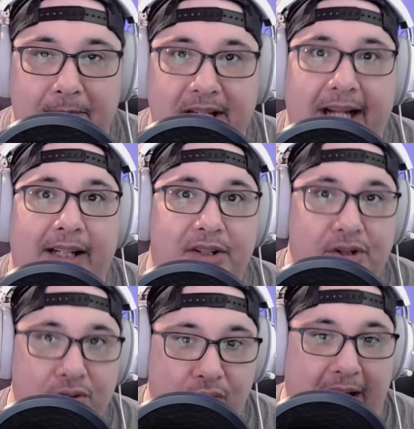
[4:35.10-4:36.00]
daily
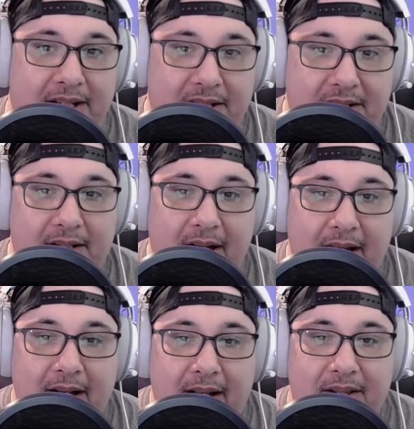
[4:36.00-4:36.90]
stress
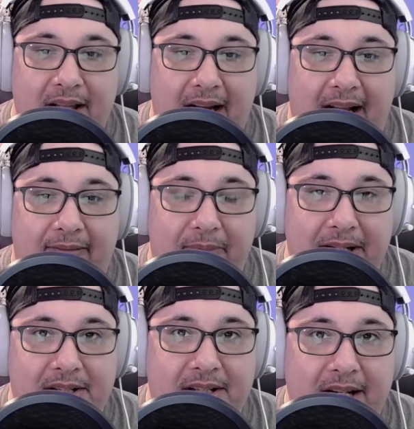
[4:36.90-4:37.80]
that I've
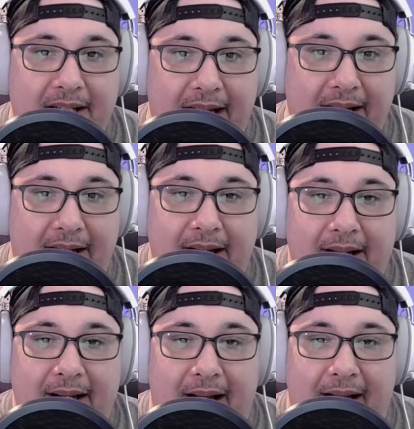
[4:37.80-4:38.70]
been stuck in.
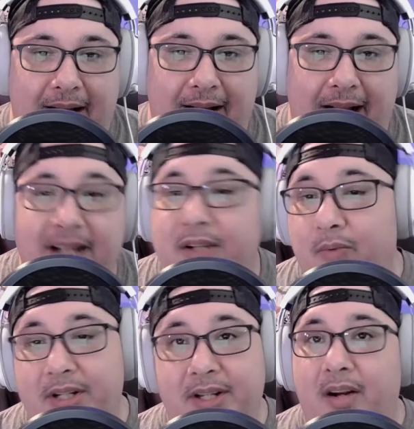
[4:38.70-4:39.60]
As a
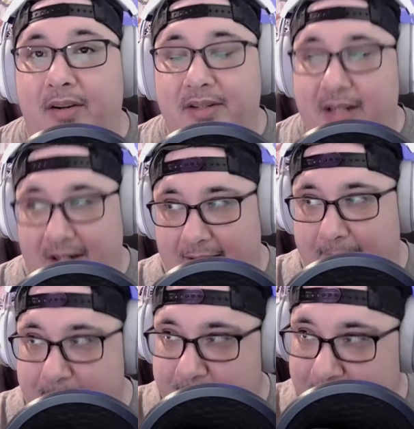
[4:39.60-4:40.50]
result,
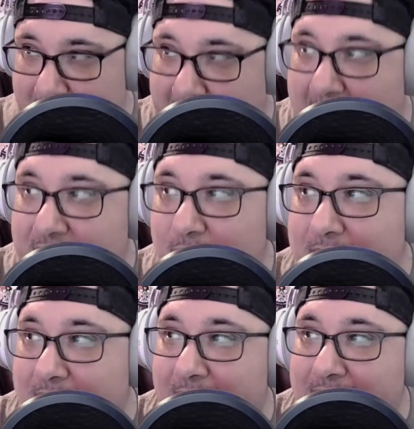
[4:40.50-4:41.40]

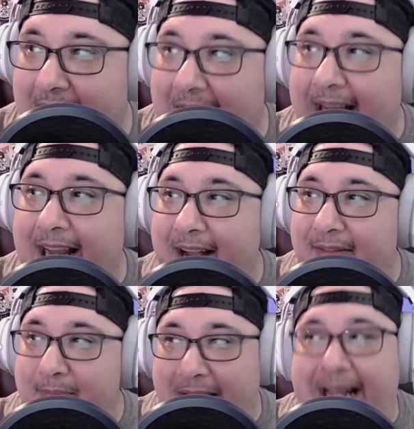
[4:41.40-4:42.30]
I
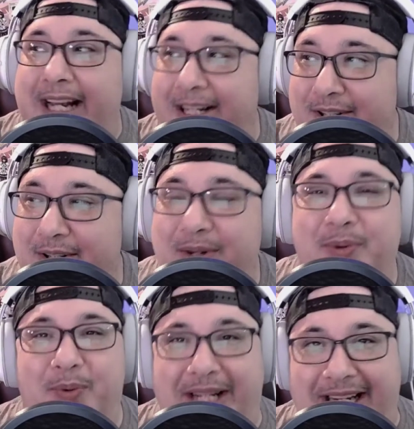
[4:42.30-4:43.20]
have managed to
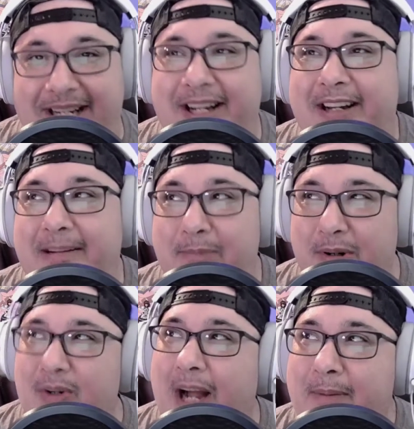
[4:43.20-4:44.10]
read
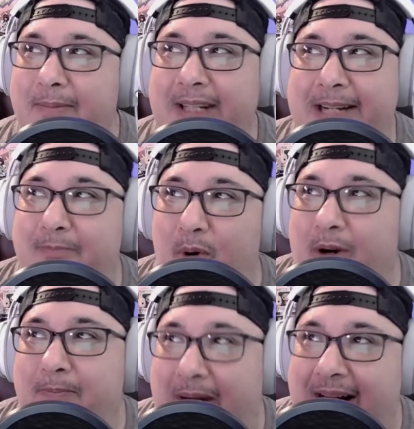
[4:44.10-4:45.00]
probably
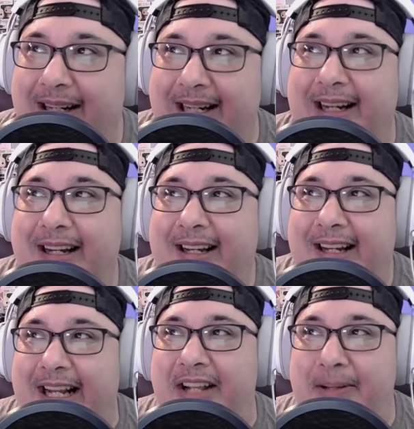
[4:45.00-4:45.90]
more manga
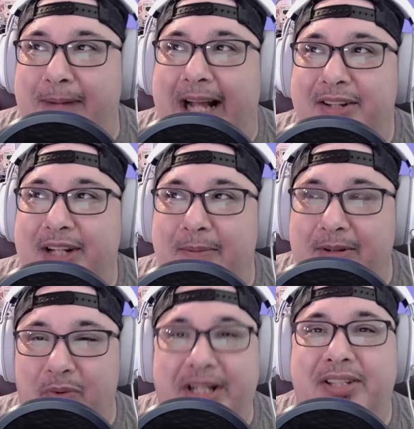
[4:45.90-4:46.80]
in the past
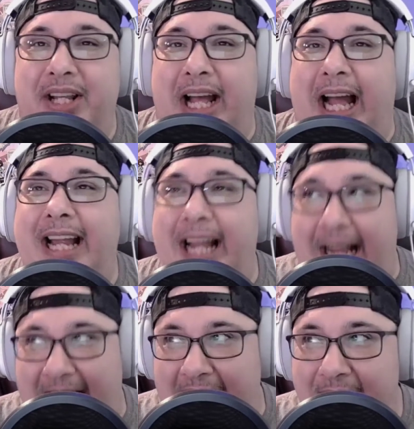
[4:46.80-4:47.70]
couple of weeks than I
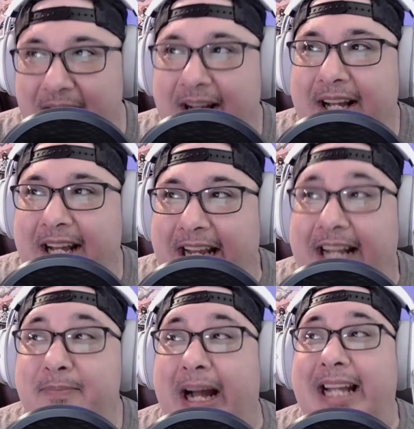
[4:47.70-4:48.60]
have
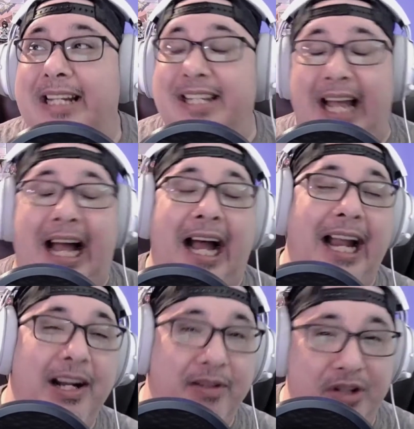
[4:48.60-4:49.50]
in my
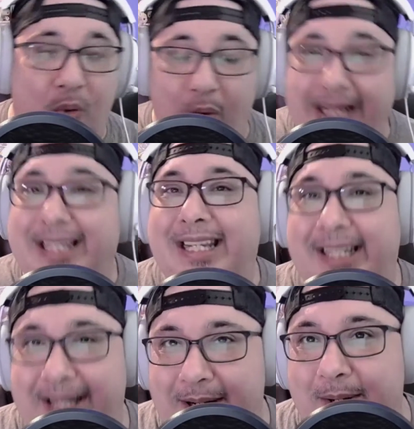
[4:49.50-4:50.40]
entire 20
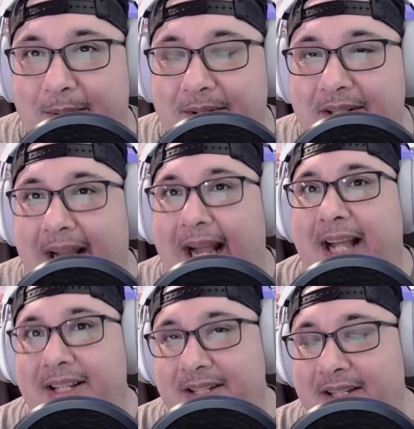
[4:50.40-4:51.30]
years
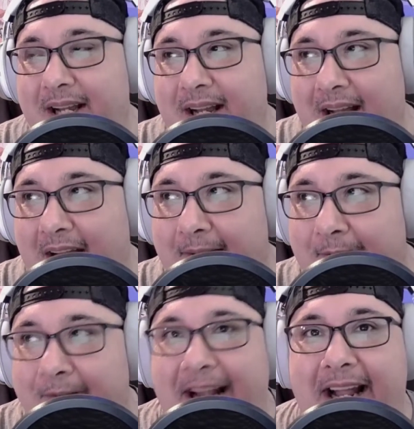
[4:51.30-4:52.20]
as a
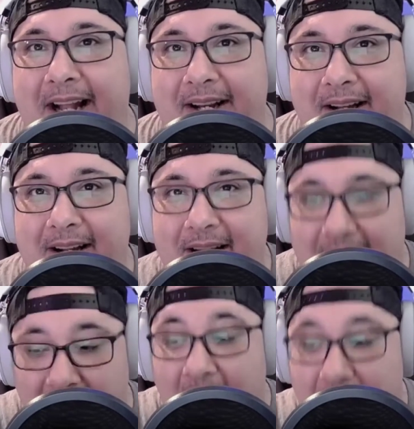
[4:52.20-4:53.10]
fan
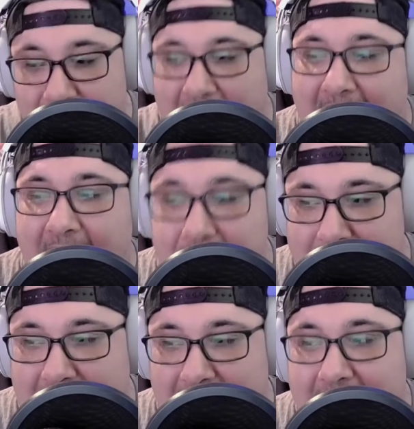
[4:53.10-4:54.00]
of
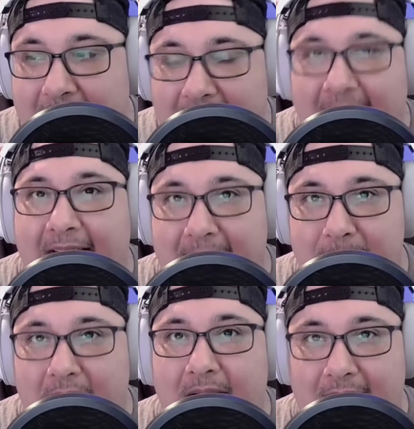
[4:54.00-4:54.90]
anime
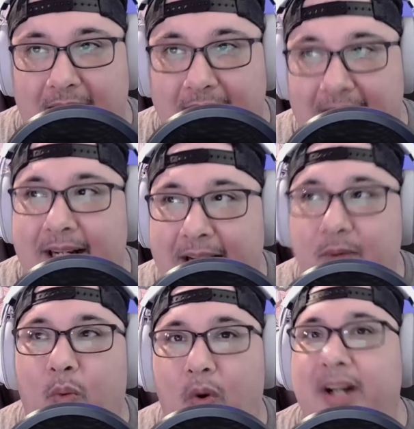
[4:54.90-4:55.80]
and manga
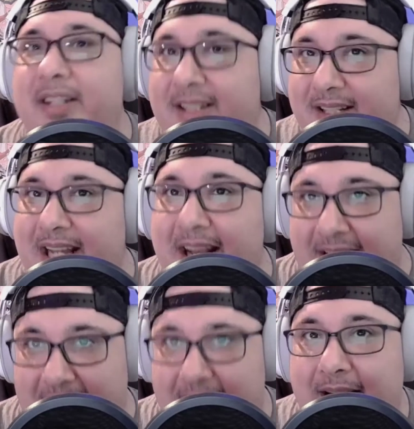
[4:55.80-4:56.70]
in one
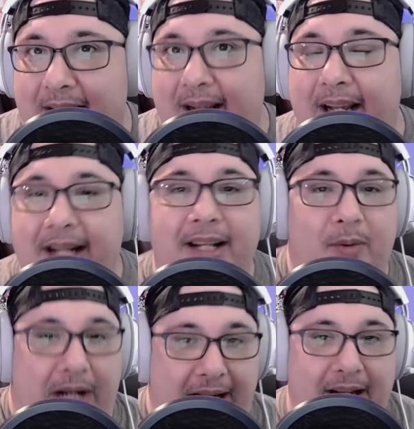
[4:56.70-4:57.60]
setting.
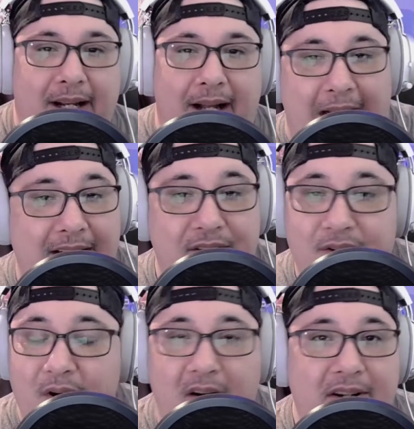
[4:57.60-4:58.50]
Anyway, I
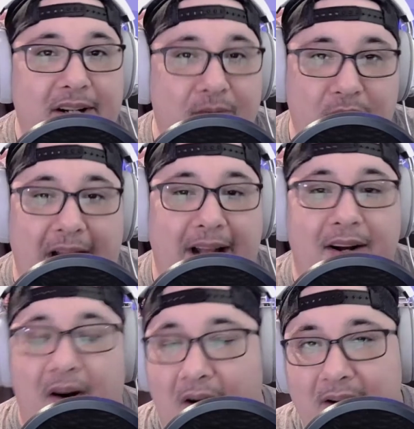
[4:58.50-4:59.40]
started and read
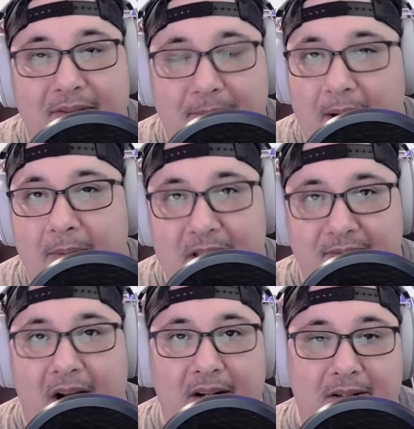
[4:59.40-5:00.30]
all of the published
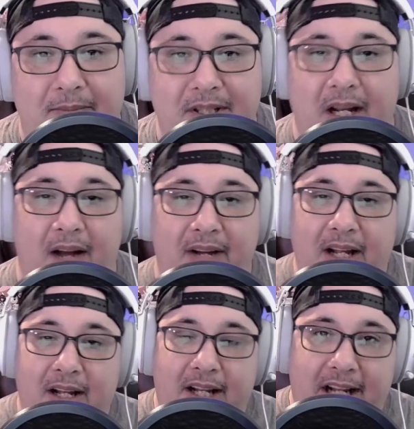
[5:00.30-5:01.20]
volumes of
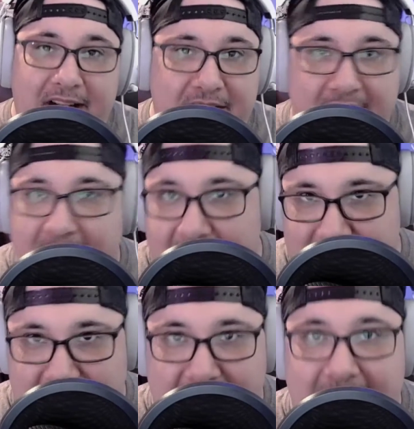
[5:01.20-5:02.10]
Iji
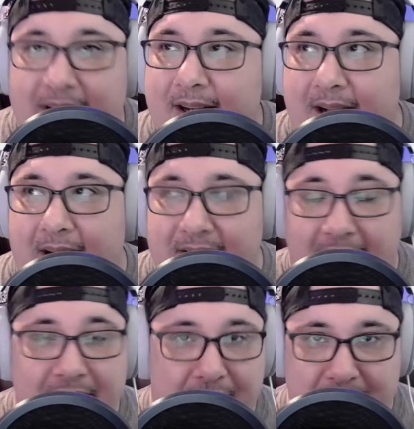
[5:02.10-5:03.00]
Naide
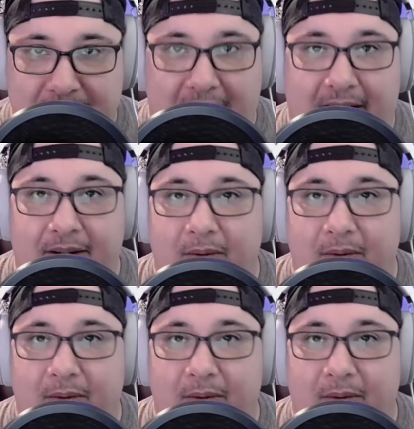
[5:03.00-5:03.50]
Nagatoro-san,